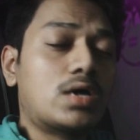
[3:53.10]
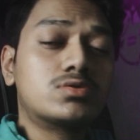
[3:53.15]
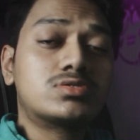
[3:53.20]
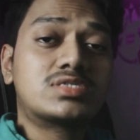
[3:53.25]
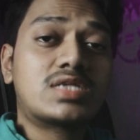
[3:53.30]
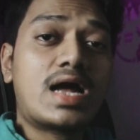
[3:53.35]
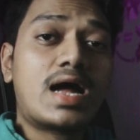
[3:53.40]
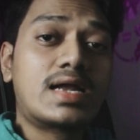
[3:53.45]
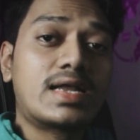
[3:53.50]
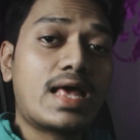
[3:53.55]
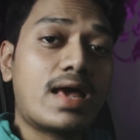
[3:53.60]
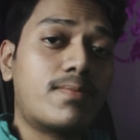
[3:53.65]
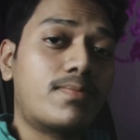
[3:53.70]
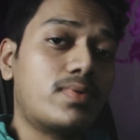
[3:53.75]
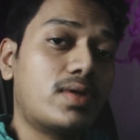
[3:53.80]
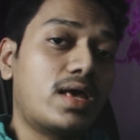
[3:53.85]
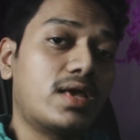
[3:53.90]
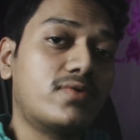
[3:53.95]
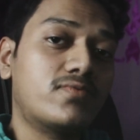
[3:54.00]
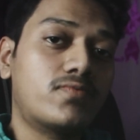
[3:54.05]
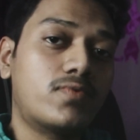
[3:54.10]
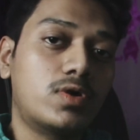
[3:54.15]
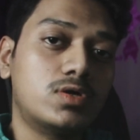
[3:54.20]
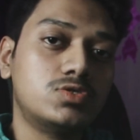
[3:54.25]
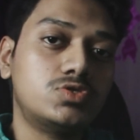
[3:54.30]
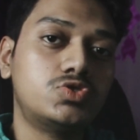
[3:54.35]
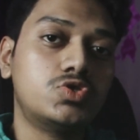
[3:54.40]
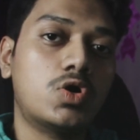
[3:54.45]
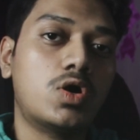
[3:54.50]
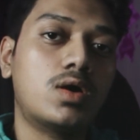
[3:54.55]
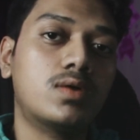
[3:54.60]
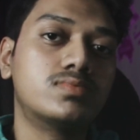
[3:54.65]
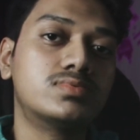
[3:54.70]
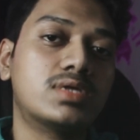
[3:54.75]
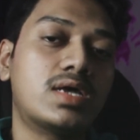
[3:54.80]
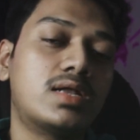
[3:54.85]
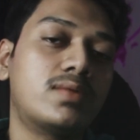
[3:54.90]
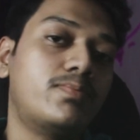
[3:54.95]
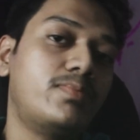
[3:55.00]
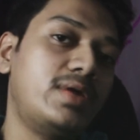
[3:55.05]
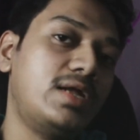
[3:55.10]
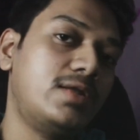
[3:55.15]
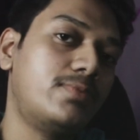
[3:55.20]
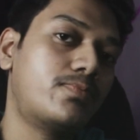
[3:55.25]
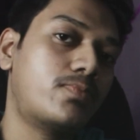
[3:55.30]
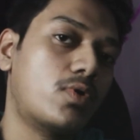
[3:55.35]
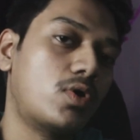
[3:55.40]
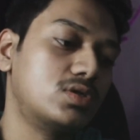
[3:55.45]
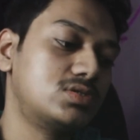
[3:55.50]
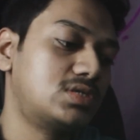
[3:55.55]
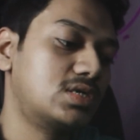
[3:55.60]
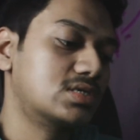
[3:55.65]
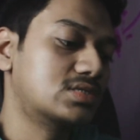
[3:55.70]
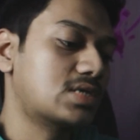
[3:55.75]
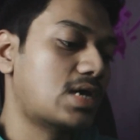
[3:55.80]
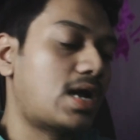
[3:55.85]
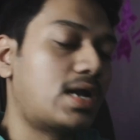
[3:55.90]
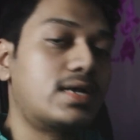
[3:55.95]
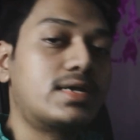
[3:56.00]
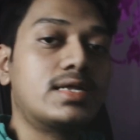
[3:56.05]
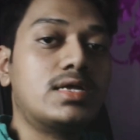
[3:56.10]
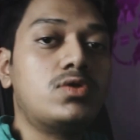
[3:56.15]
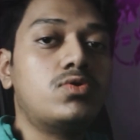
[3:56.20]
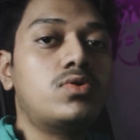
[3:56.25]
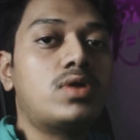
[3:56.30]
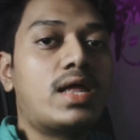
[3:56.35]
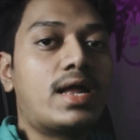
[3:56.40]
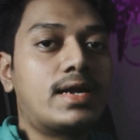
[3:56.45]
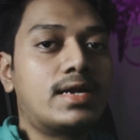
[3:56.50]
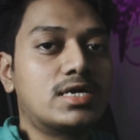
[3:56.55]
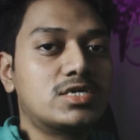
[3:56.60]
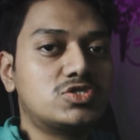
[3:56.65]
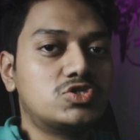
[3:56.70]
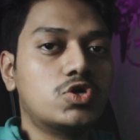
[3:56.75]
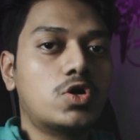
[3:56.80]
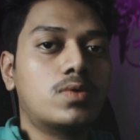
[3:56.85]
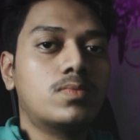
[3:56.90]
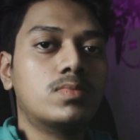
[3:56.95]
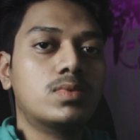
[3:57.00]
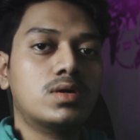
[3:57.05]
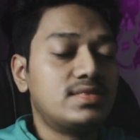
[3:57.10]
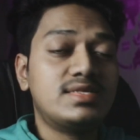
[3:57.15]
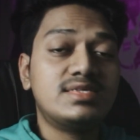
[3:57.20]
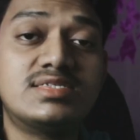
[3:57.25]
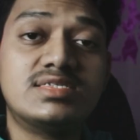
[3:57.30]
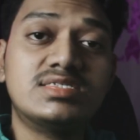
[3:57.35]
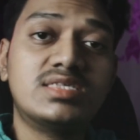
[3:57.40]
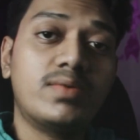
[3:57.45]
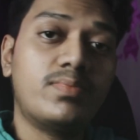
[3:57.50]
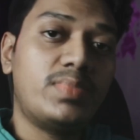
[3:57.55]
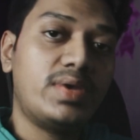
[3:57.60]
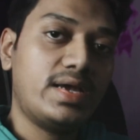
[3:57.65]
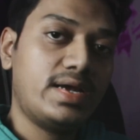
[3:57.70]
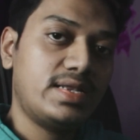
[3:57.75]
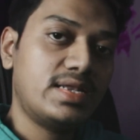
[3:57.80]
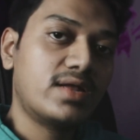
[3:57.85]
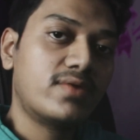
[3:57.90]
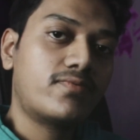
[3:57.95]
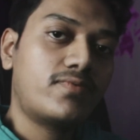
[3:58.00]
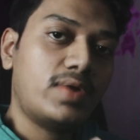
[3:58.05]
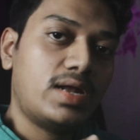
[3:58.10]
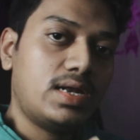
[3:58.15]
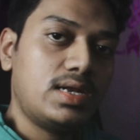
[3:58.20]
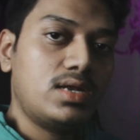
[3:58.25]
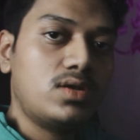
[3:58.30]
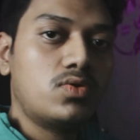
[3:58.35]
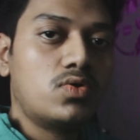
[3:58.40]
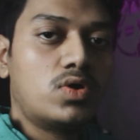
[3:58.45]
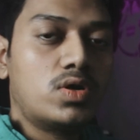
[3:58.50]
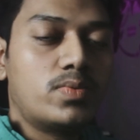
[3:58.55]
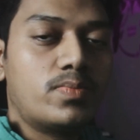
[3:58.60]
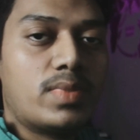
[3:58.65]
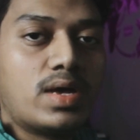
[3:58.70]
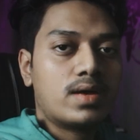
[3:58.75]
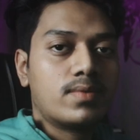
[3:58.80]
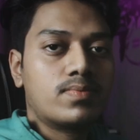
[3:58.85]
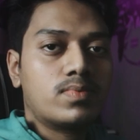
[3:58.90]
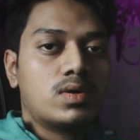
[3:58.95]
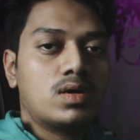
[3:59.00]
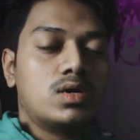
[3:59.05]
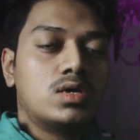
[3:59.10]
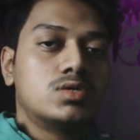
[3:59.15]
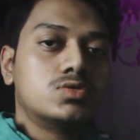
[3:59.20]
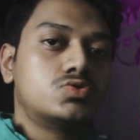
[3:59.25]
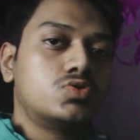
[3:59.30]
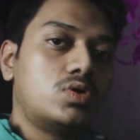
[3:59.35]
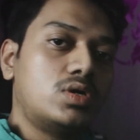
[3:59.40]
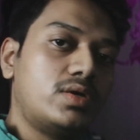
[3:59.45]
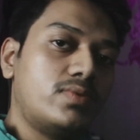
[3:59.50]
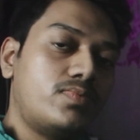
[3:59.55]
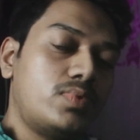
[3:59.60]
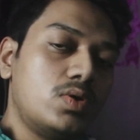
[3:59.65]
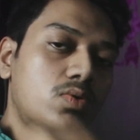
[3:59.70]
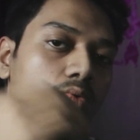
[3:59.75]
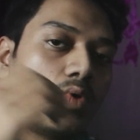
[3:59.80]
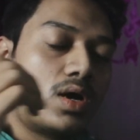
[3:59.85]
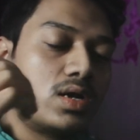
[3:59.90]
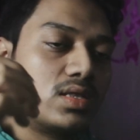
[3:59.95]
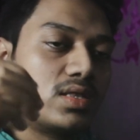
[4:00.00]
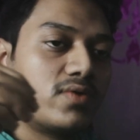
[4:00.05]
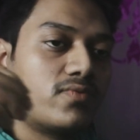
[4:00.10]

start applying for jobs and build projects until you land a job. This is a beginner friendly roadmap so if you want the